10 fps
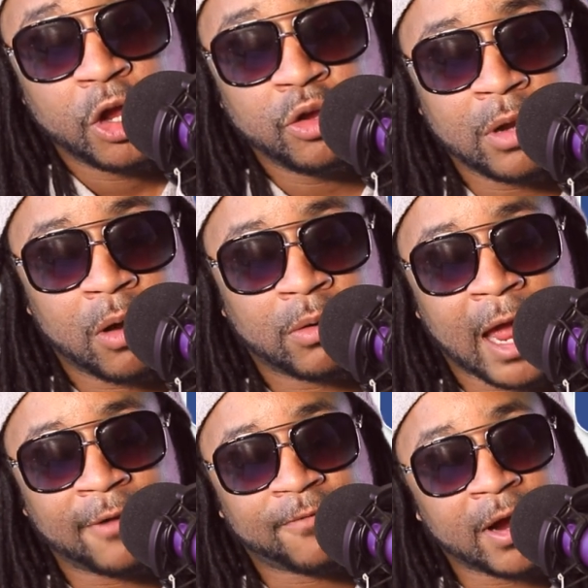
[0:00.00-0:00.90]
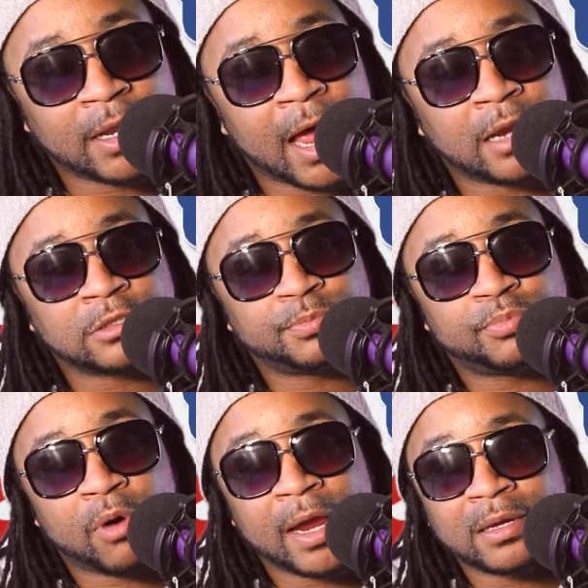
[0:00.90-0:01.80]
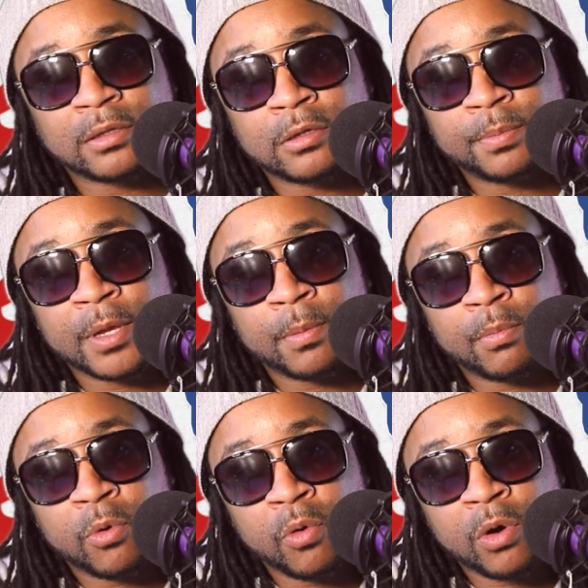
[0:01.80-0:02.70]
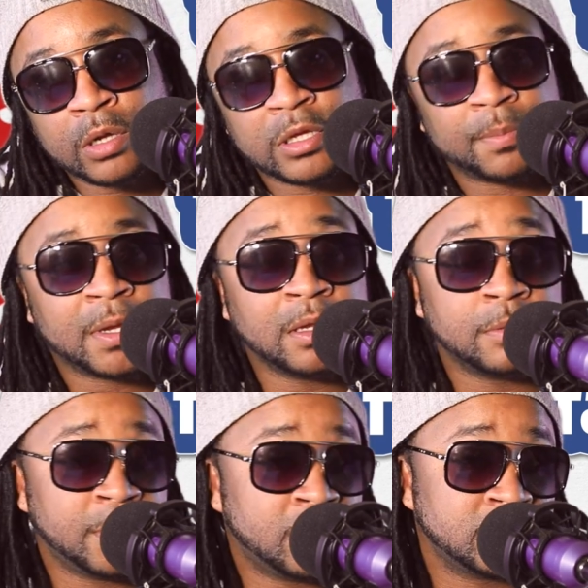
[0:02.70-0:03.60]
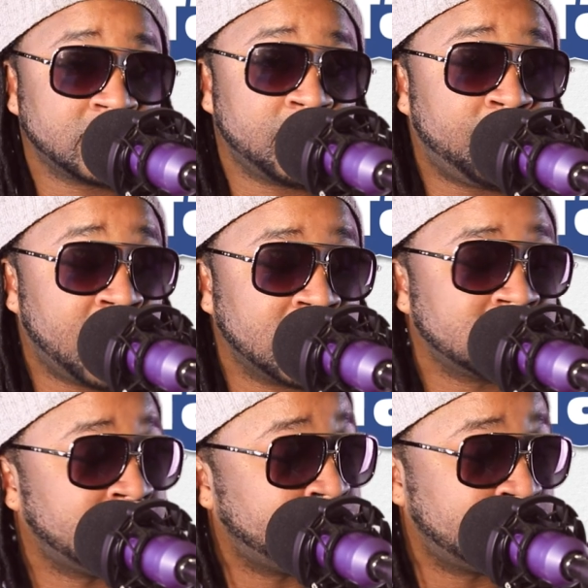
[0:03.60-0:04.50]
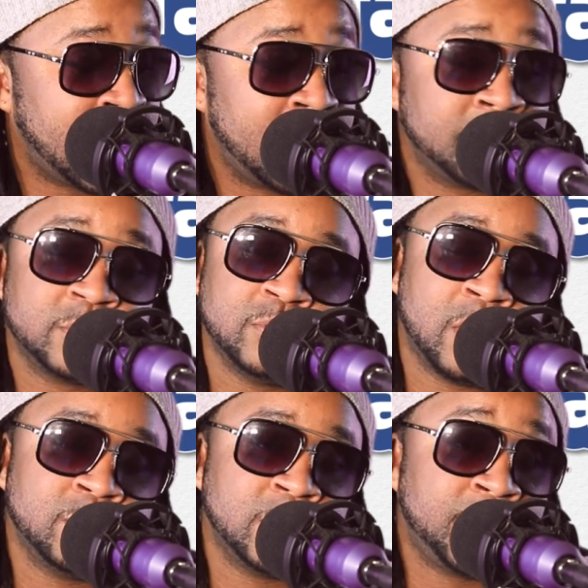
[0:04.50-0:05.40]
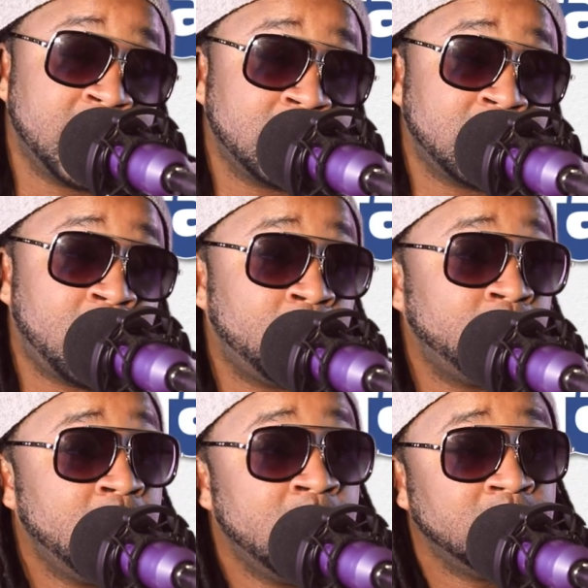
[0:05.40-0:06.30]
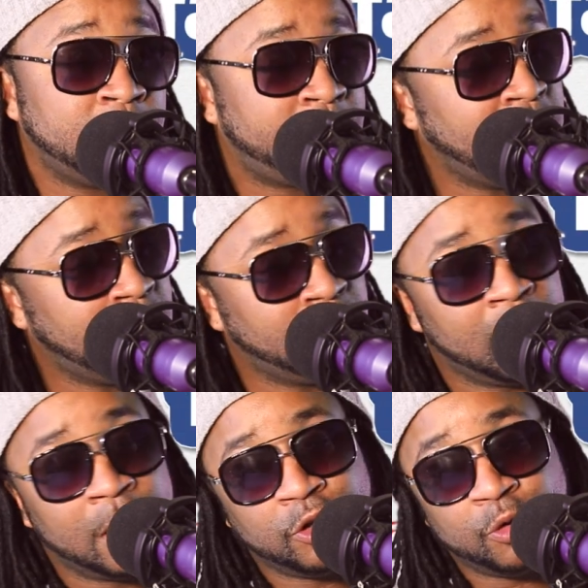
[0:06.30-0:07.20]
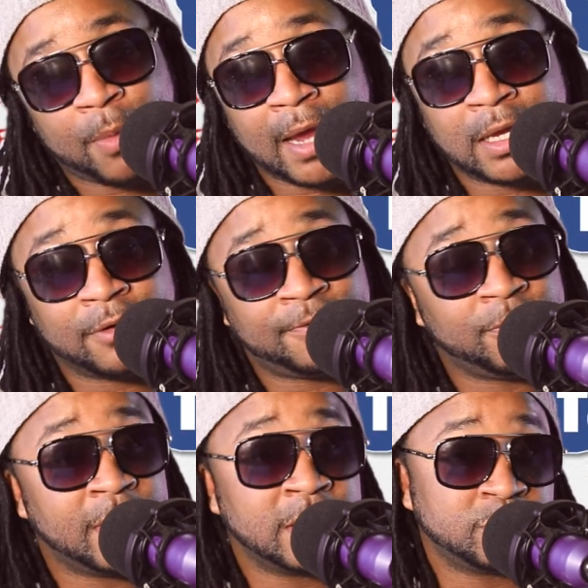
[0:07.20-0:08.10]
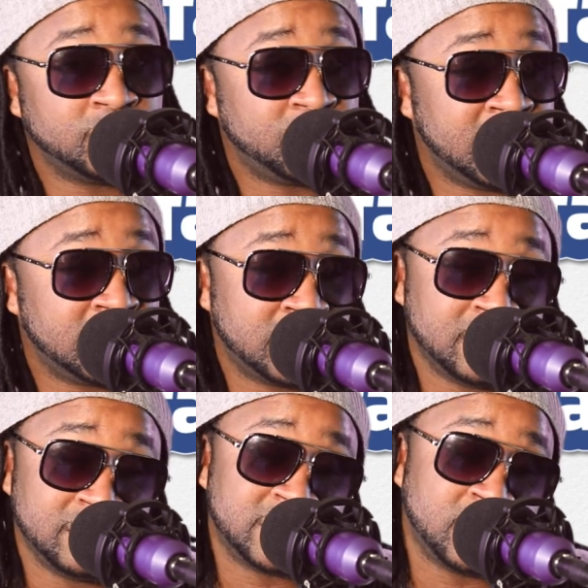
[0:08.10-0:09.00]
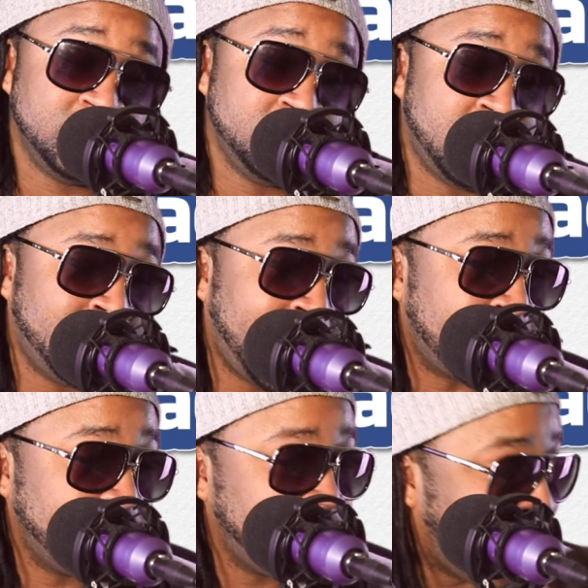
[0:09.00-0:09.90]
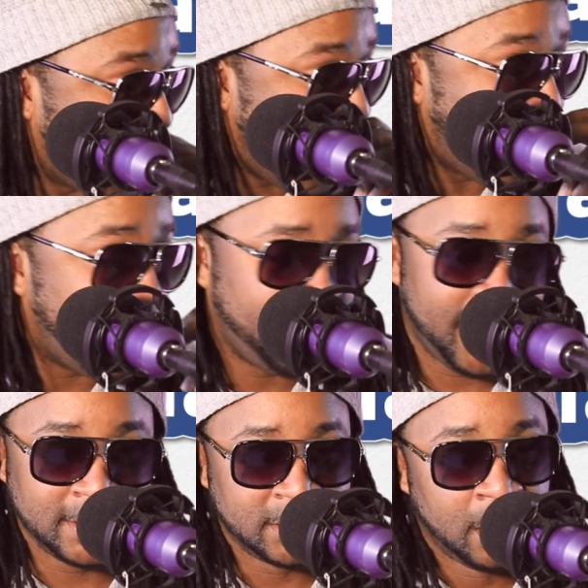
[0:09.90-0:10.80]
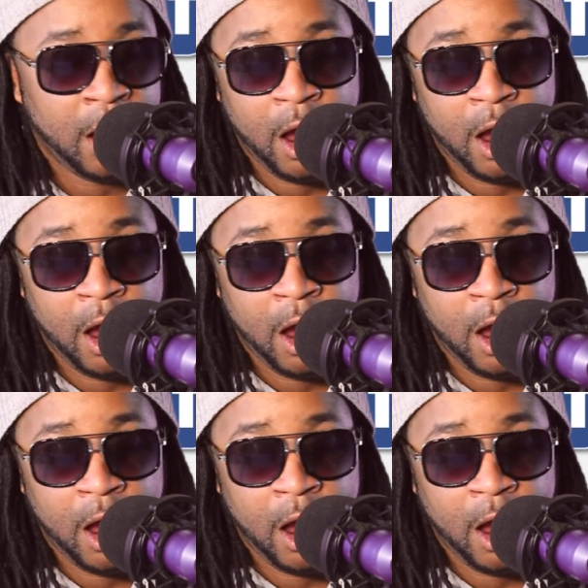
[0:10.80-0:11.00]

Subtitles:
you know, like Freightliners break a little bit more than Peterbilts, but sometimes, you know, depending on the Pete, you might get a few issues with it too. So, you know, that could always